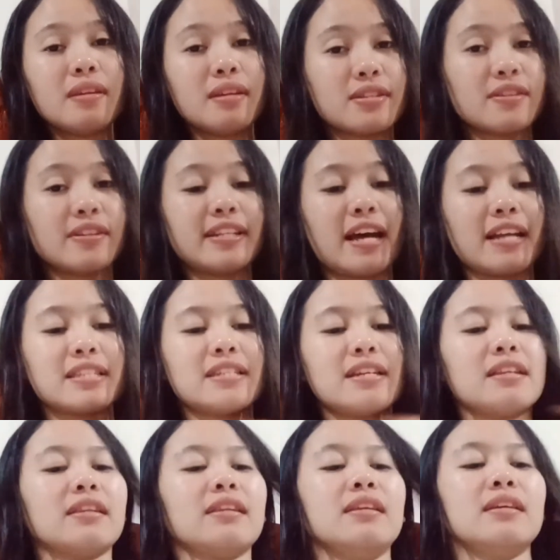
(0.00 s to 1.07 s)
So that's
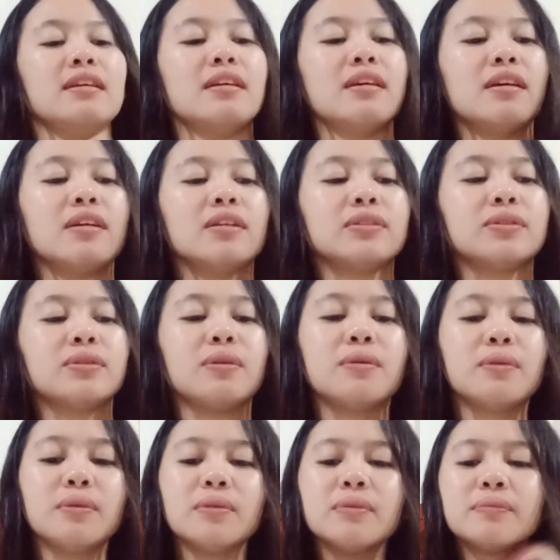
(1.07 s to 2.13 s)
it.
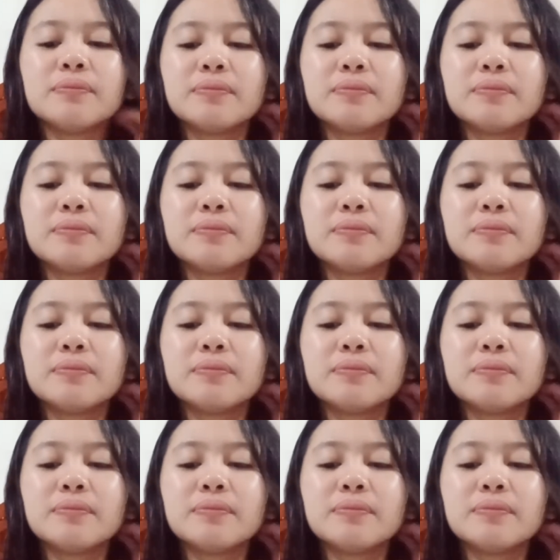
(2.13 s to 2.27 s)
So